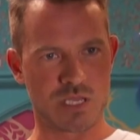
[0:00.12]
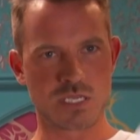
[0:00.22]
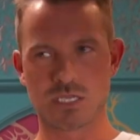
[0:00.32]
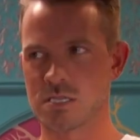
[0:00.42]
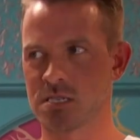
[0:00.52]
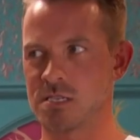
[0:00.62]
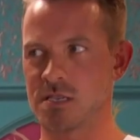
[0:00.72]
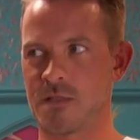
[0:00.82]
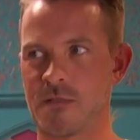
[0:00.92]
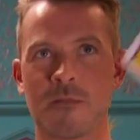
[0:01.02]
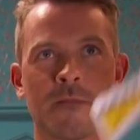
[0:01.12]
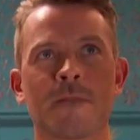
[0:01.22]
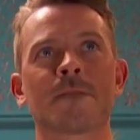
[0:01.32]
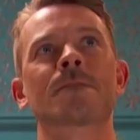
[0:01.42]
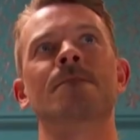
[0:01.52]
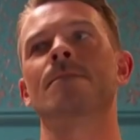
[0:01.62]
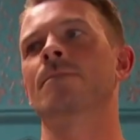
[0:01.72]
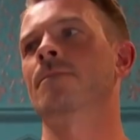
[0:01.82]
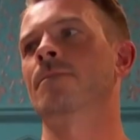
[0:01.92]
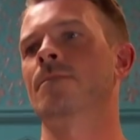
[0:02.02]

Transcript: Hey, should we invite Edward to the christening tomorrow?